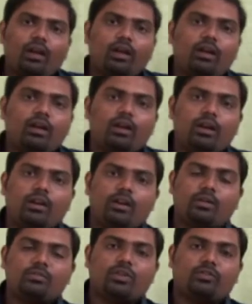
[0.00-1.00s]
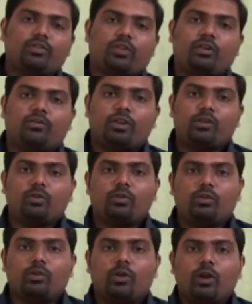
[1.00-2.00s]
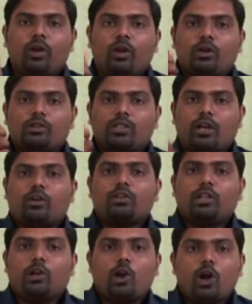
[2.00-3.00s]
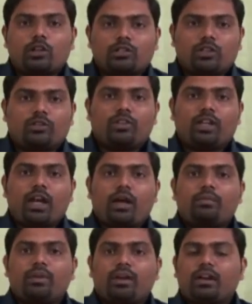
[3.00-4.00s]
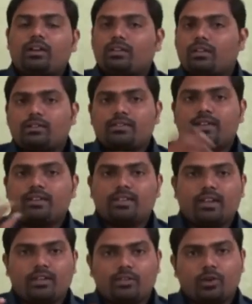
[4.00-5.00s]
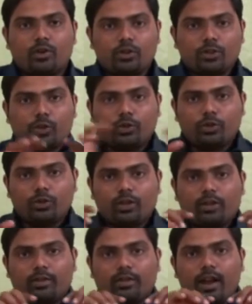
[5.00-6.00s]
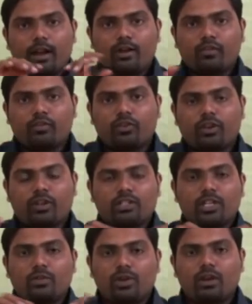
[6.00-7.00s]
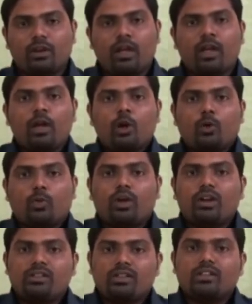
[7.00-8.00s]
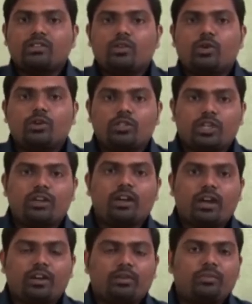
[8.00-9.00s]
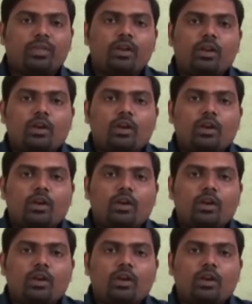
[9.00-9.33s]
in terms of when you check out the logs of the Hibernate. Seriously, it is going to show you the kind of SQL queries it is going to generate.